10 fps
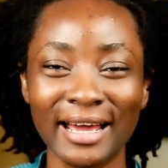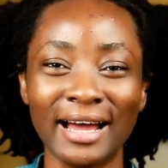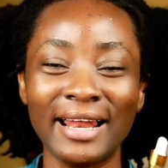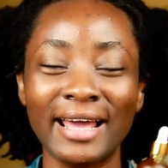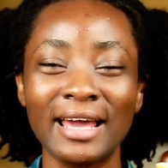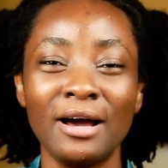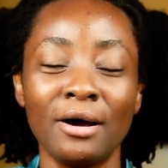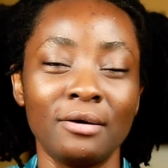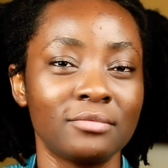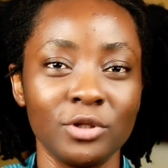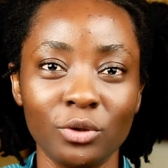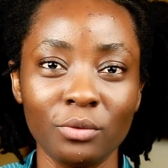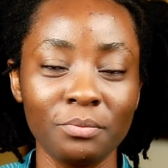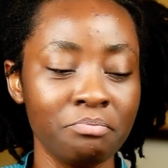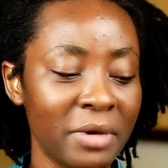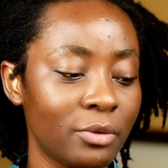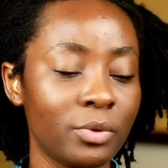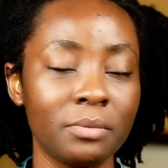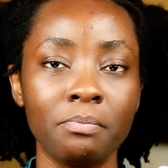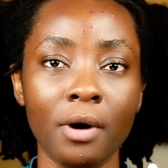They are like, you know,
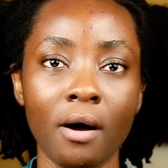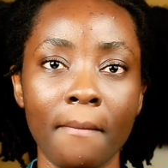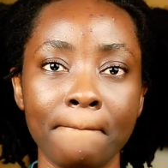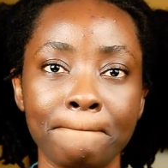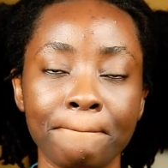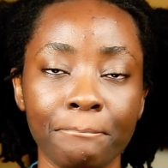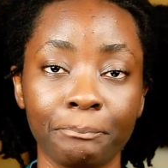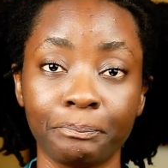made with